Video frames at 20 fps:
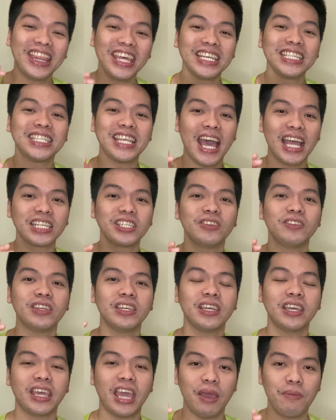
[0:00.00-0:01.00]
this actually
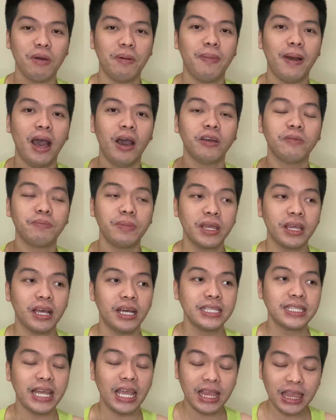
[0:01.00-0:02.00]
came about
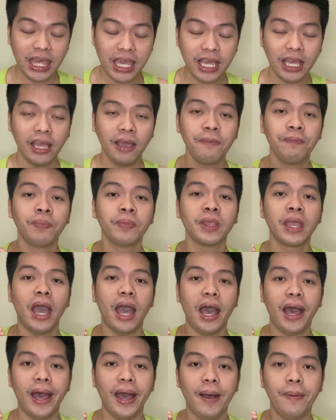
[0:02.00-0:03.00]
because I think
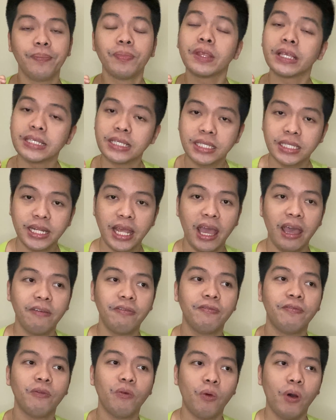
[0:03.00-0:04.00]
um, Steph
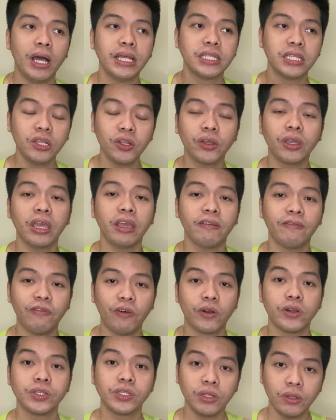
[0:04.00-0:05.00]
was looking
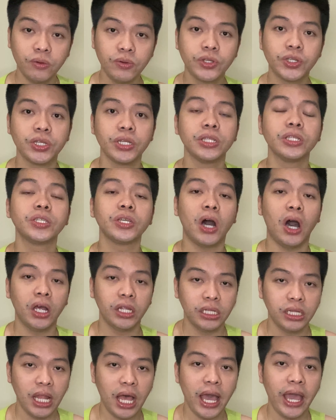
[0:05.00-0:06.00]
for solutions
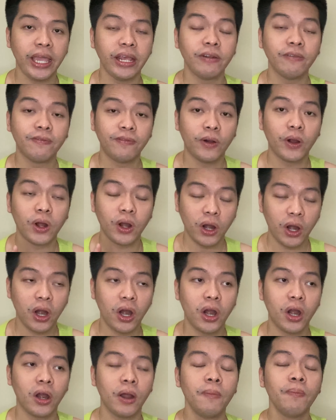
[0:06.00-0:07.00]
online for
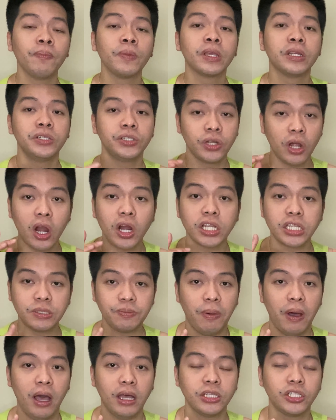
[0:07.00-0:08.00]
her dark
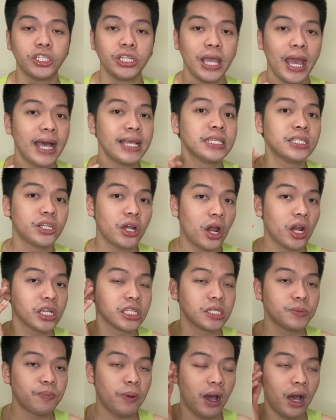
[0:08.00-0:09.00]
spots. She has dark
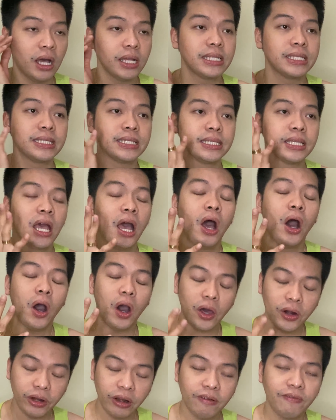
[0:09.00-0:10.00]
spots
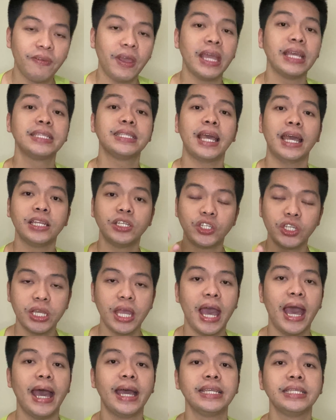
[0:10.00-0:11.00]
on her face and she
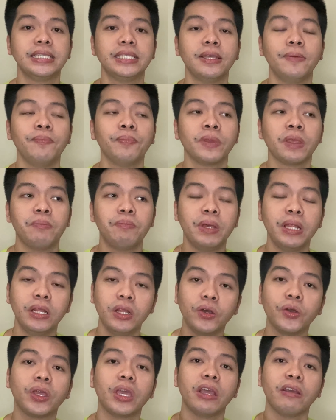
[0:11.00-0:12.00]
has been
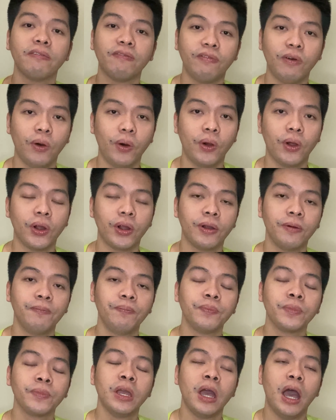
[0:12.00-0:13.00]
looking for
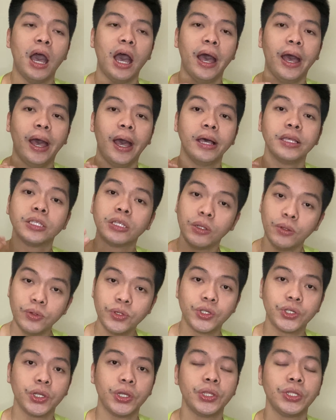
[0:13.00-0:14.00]
uh,
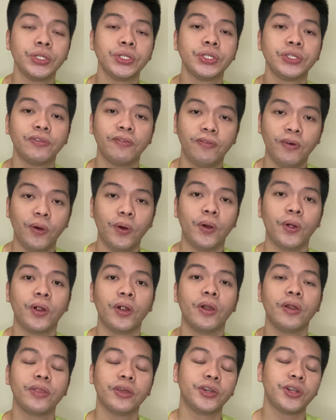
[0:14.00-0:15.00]
solutions
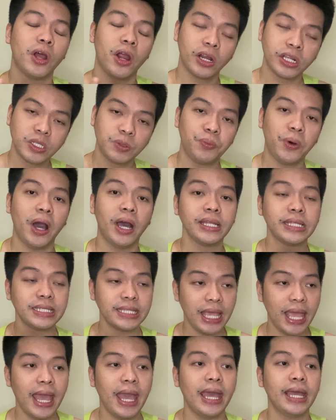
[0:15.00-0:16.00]
for the dark spots.
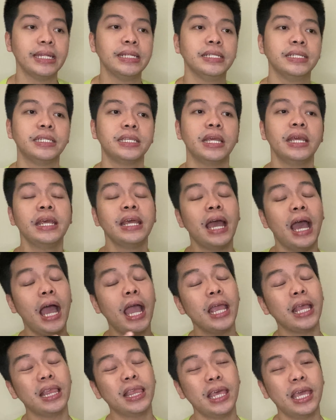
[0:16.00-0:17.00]
And
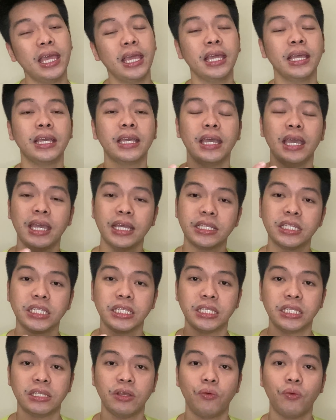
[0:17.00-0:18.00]
I think
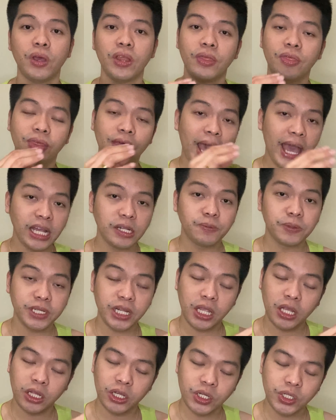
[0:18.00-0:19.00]
it's with that
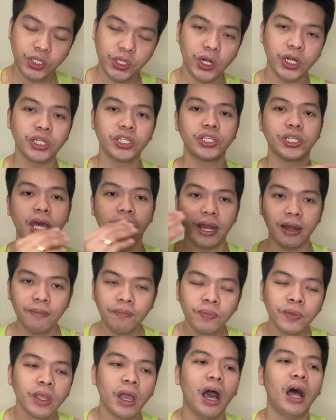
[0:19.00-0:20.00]
particular search that
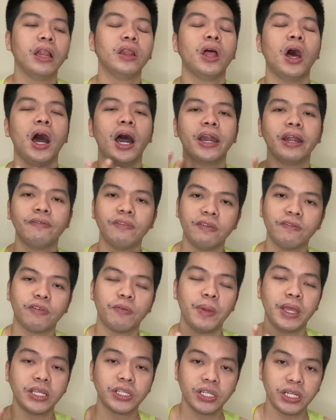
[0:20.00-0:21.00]
a lot of
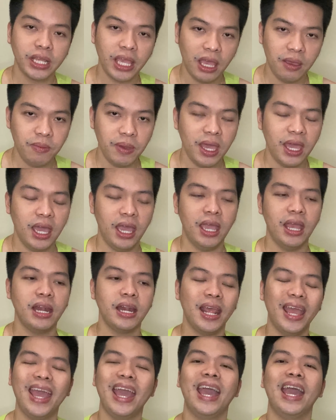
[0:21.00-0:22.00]
information came
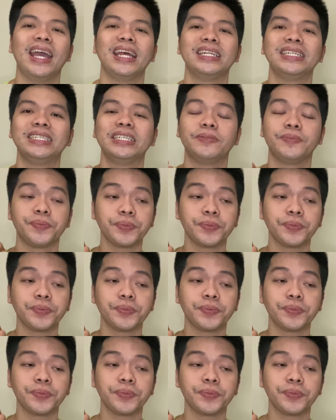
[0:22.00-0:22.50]
in and